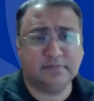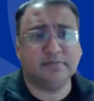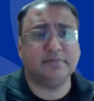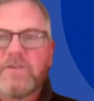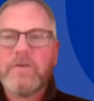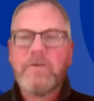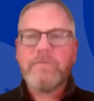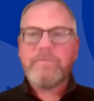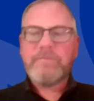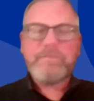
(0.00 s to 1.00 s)
Thanks, Sonu.
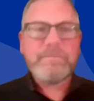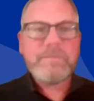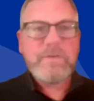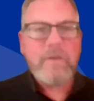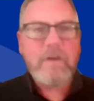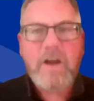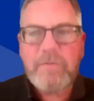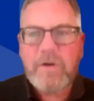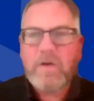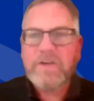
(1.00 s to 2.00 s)
So a
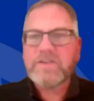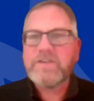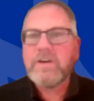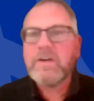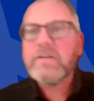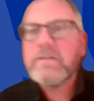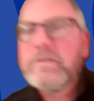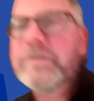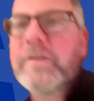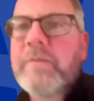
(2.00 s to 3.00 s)
couple questions here
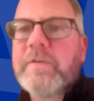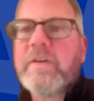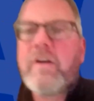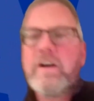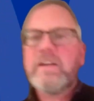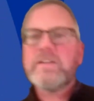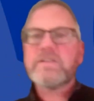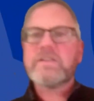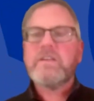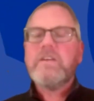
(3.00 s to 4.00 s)
from the
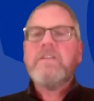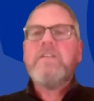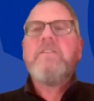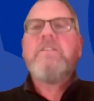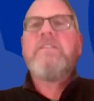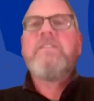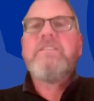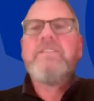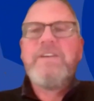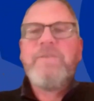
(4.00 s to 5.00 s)
audience.
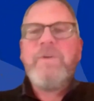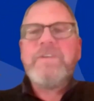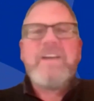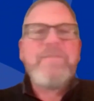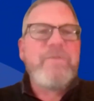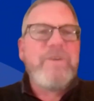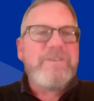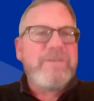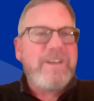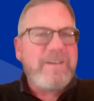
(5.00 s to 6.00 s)
At what time point
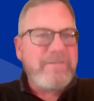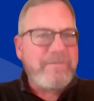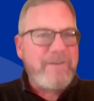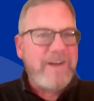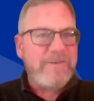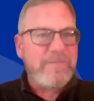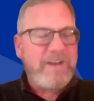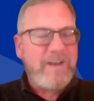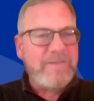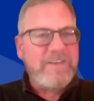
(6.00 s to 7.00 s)
do you think a fracture
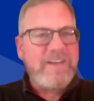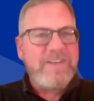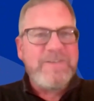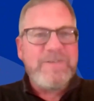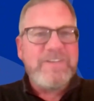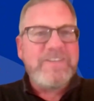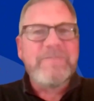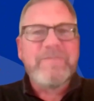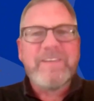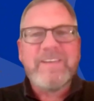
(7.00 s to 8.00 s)
becomes a non-union
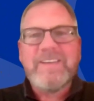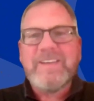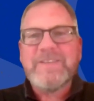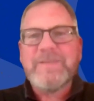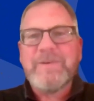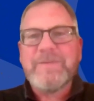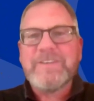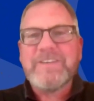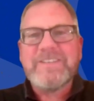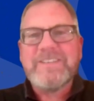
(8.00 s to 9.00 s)
as opposed
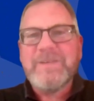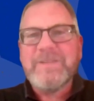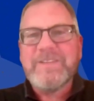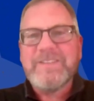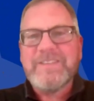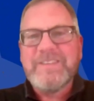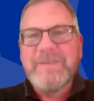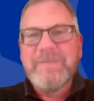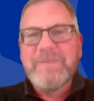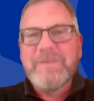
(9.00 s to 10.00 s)
to, you know, the,
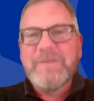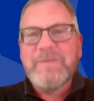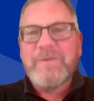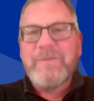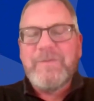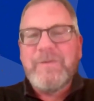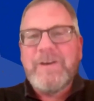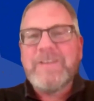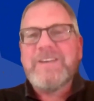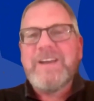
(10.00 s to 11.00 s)
when
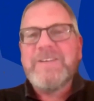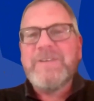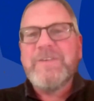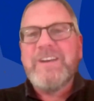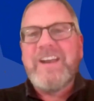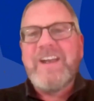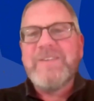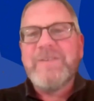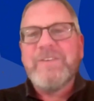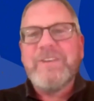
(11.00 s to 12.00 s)
is a non-union a
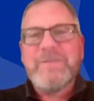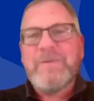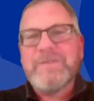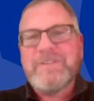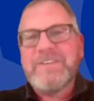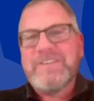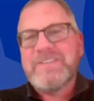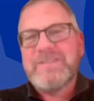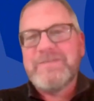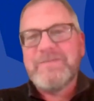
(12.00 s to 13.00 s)
non-union as opposed to just
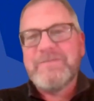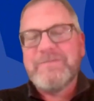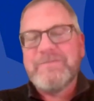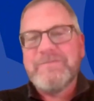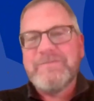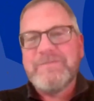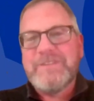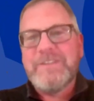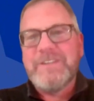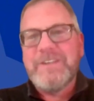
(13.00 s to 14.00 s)

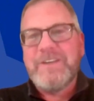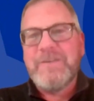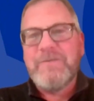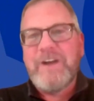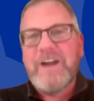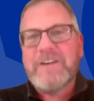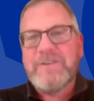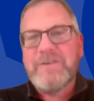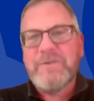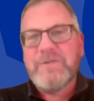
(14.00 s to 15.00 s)
still an acute fracture,
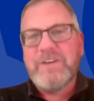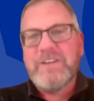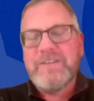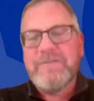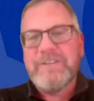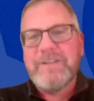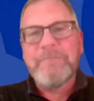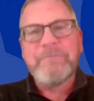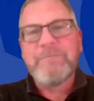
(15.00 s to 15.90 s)
you would treat it differently.